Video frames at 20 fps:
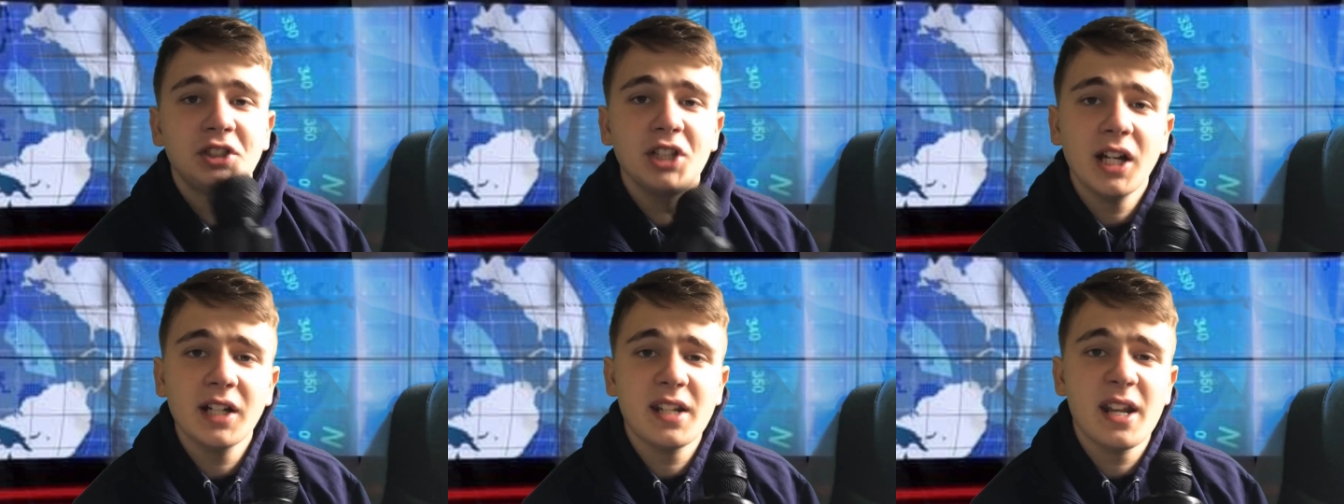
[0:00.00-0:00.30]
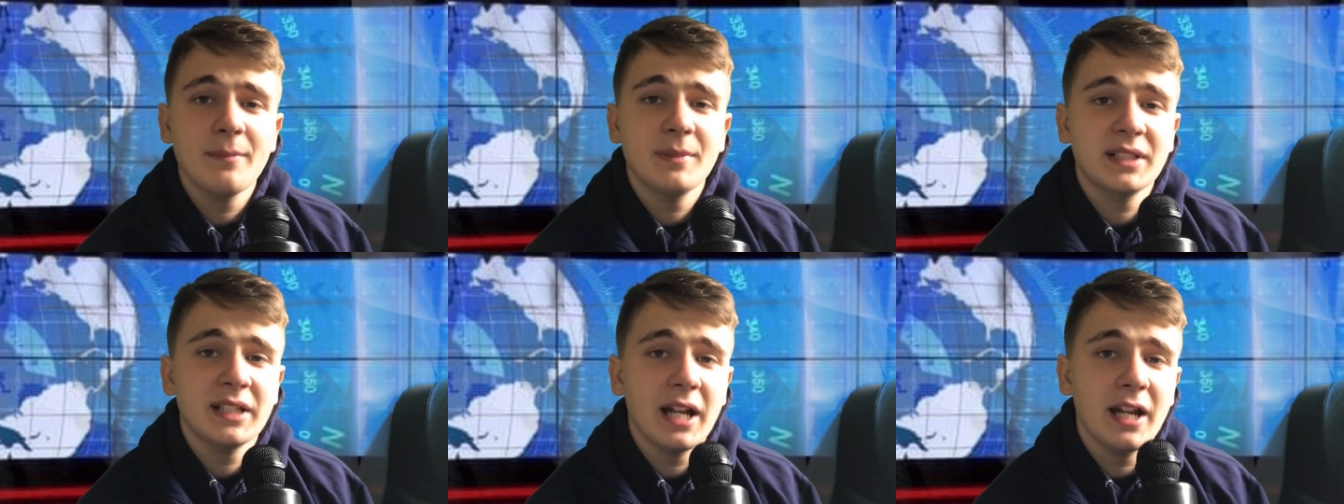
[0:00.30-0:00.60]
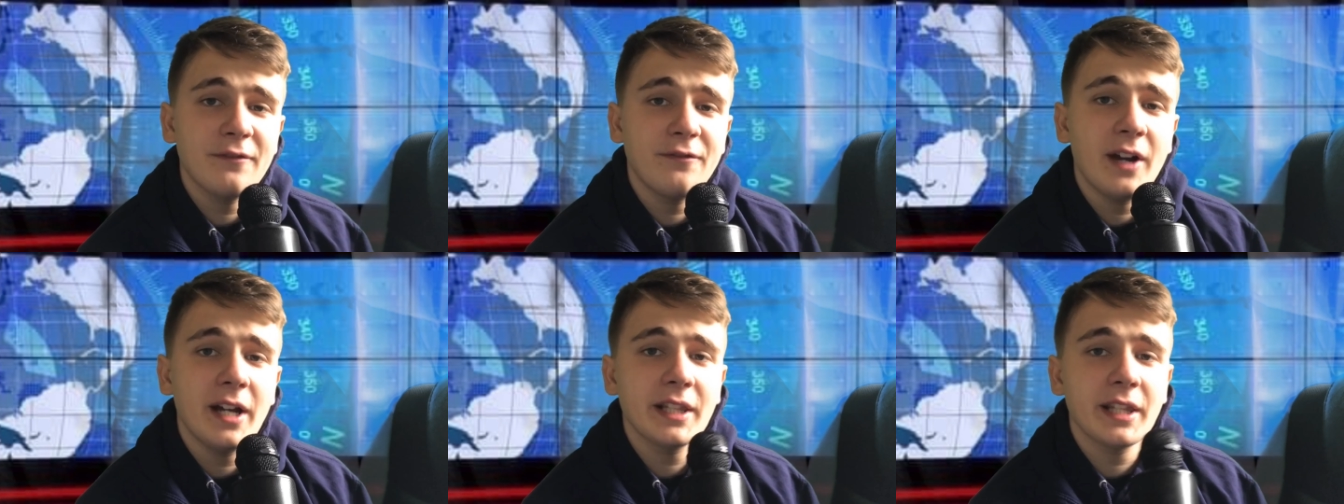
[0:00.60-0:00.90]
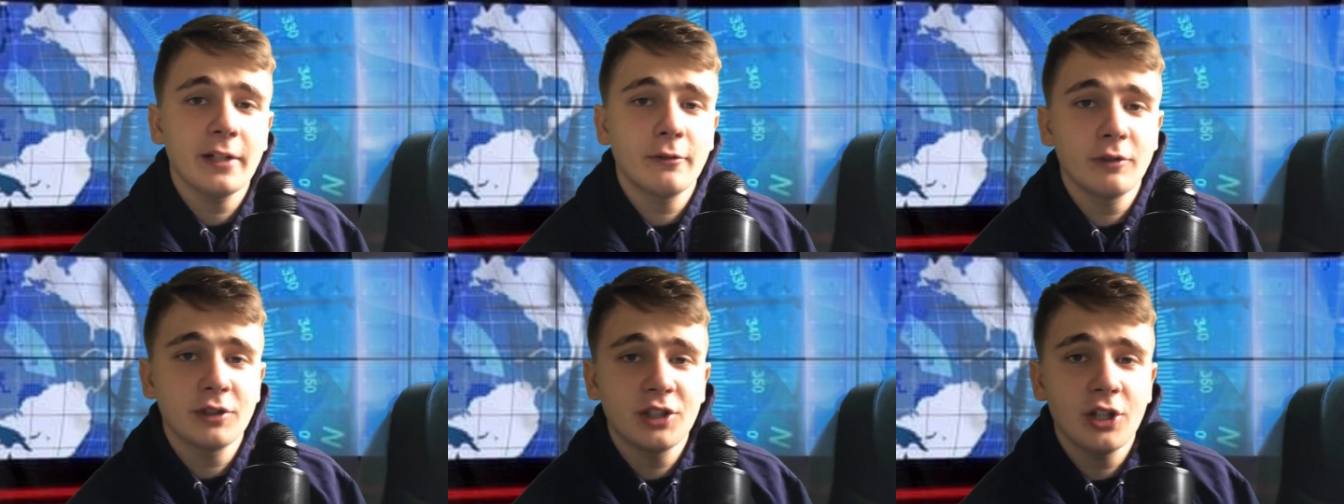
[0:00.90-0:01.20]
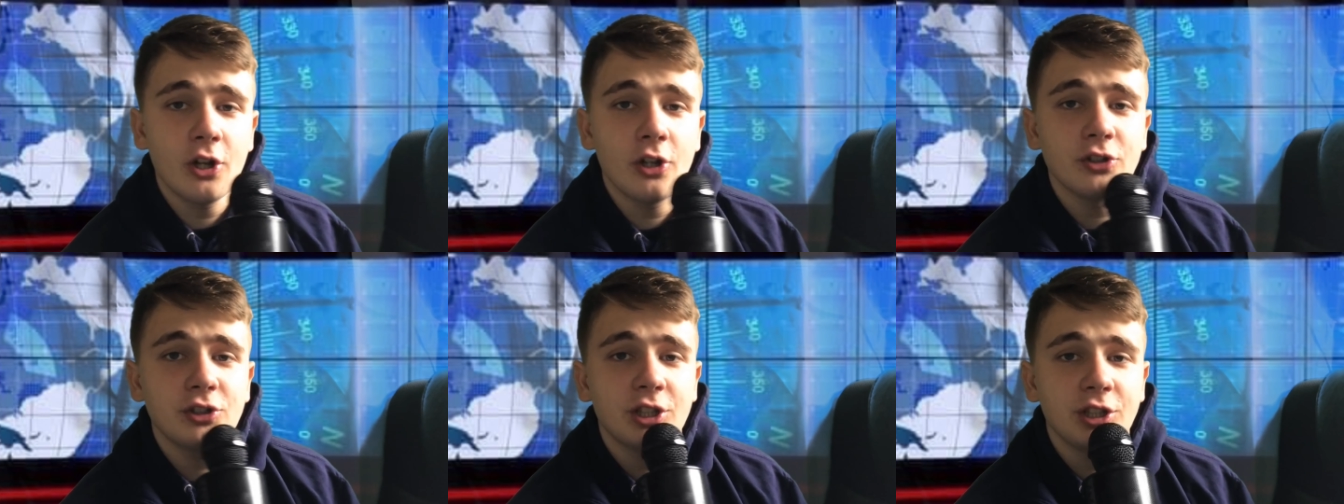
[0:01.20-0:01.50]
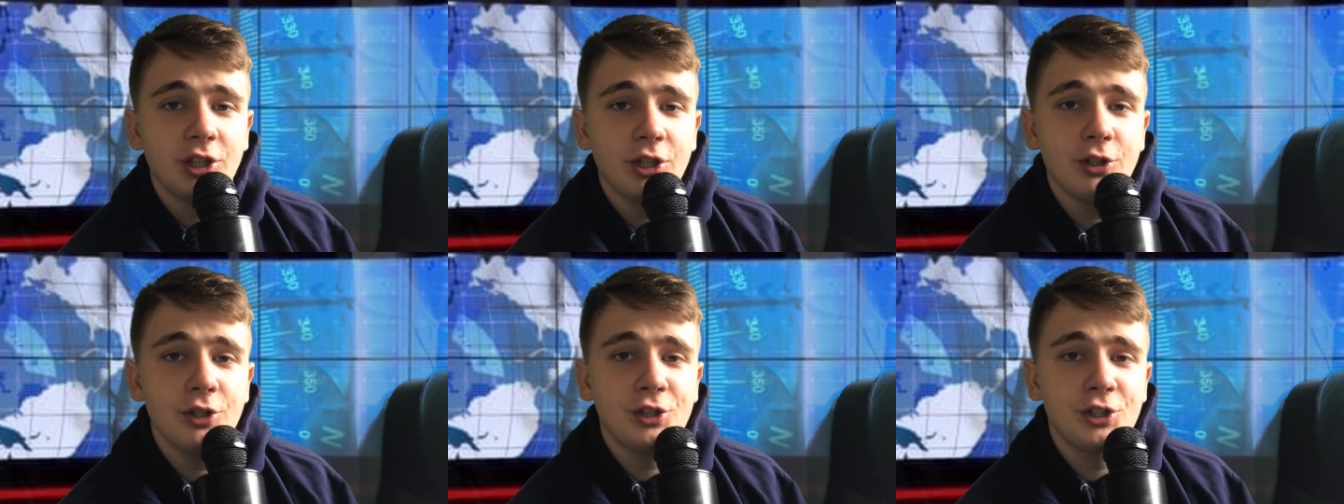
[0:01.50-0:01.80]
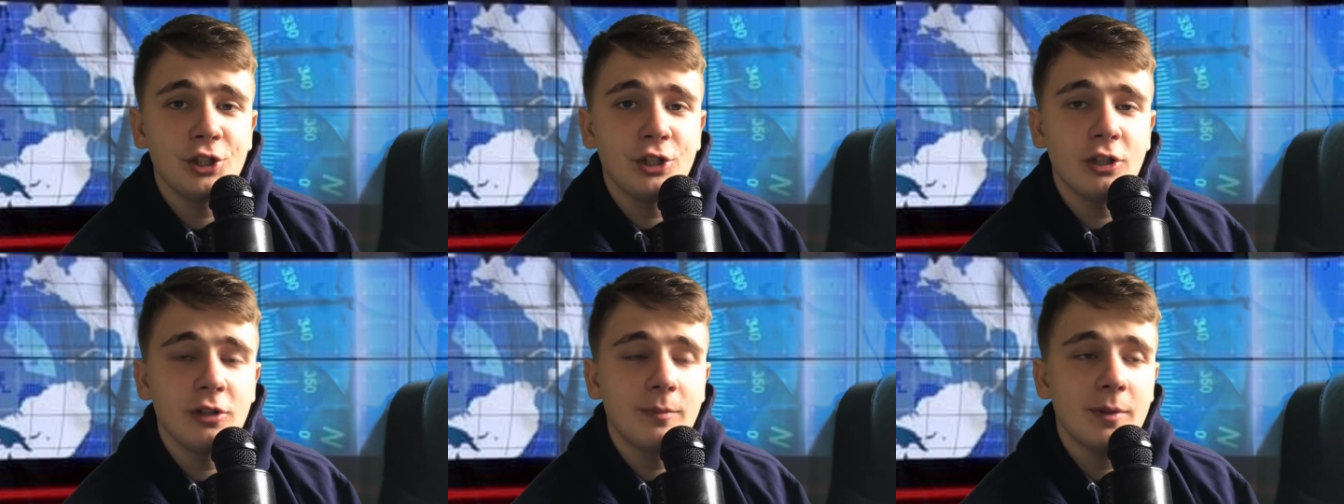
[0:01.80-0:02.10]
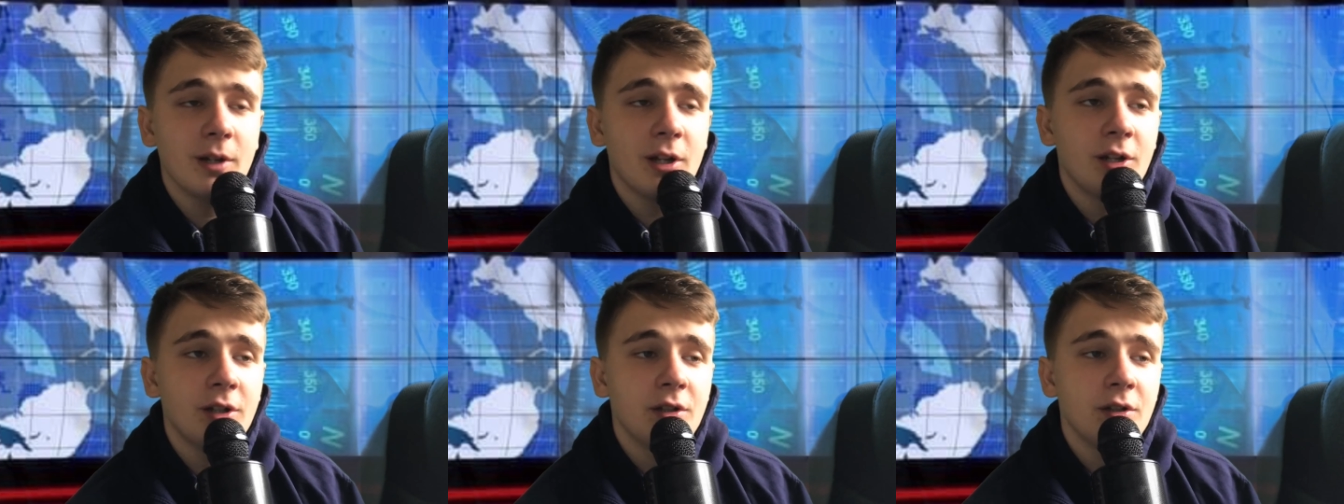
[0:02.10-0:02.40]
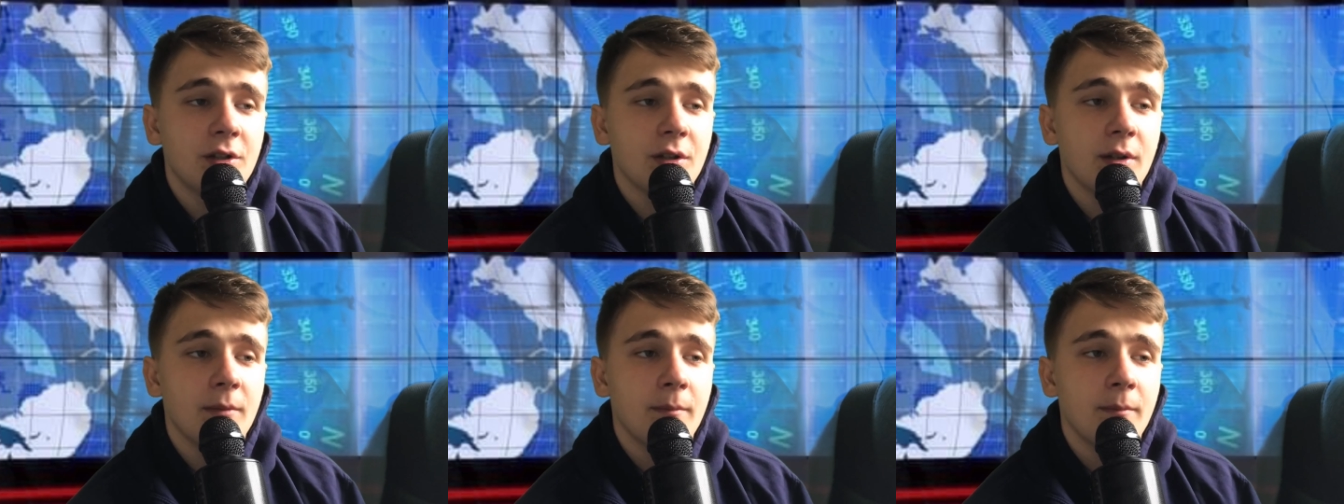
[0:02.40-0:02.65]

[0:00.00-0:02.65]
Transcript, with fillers: Jacksepticeye finally returned to YouTube and